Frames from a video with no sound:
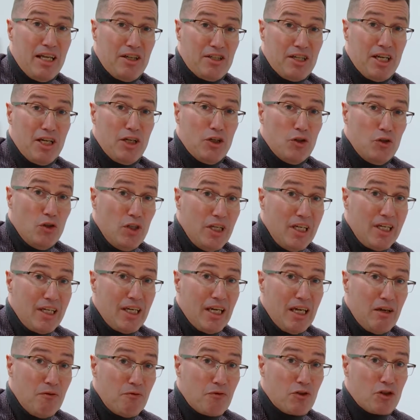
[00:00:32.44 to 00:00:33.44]
is a unique
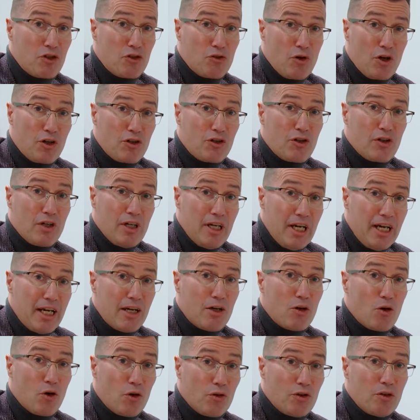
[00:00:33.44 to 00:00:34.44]
infrastructure
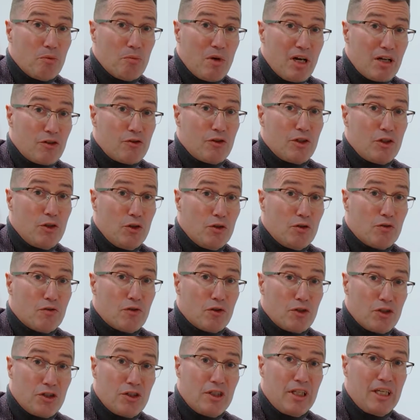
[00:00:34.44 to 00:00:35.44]
here on the Maastricht
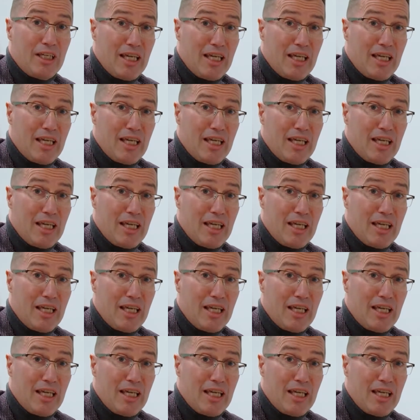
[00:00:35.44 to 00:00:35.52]
University